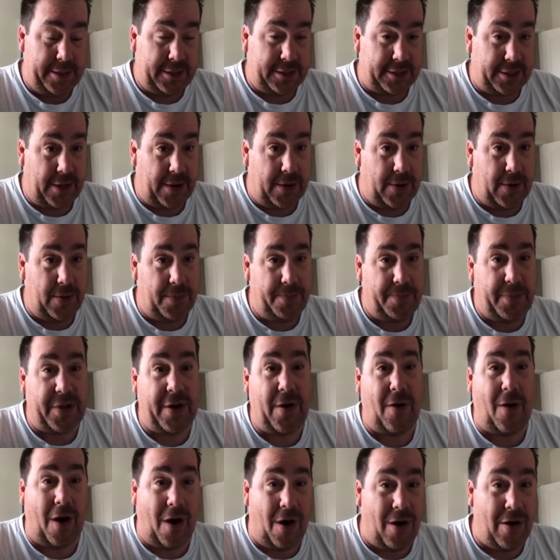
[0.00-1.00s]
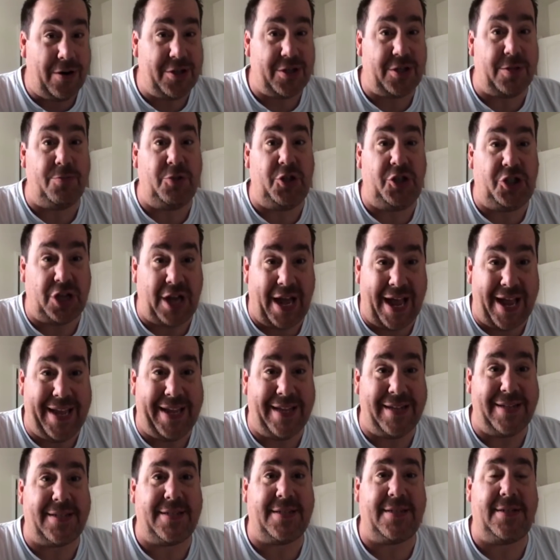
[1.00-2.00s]
So there are some
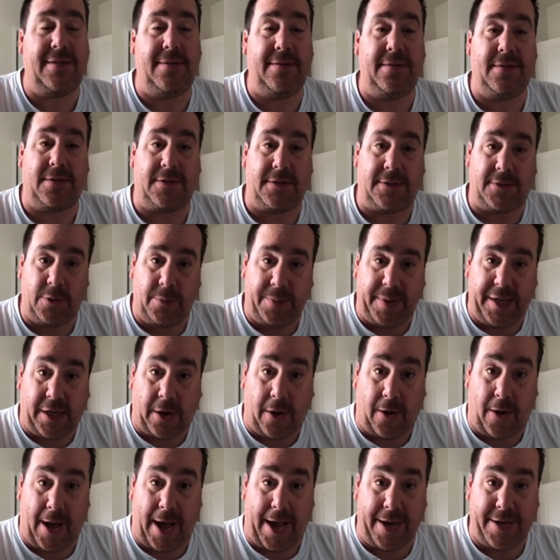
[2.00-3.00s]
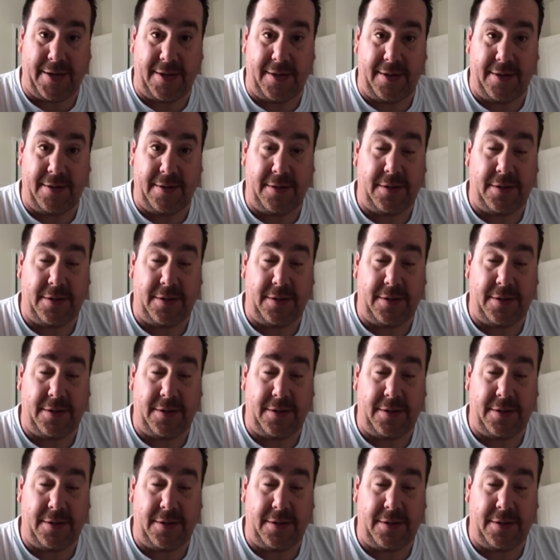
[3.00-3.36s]
giants to be caught.